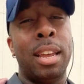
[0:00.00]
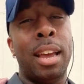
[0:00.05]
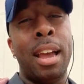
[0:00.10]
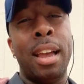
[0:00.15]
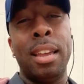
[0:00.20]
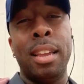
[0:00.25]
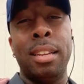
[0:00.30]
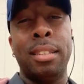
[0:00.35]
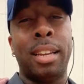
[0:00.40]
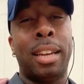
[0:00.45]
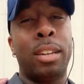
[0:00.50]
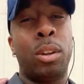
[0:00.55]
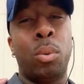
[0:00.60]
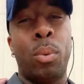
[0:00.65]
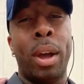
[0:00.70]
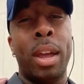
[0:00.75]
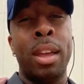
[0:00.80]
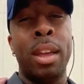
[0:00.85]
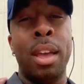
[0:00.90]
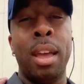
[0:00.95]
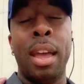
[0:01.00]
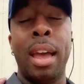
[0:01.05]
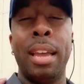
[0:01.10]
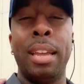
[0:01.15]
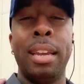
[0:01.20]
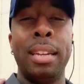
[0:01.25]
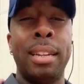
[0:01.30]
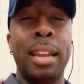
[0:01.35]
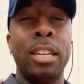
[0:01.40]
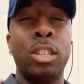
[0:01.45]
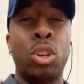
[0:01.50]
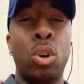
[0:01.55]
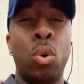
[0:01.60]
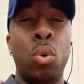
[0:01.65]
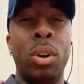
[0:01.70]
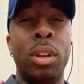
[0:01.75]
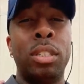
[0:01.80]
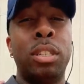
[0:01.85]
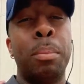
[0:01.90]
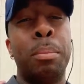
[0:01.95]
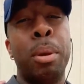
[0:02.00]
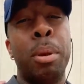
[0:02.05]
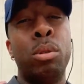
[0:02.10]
that 8 years out the way and get that schooling to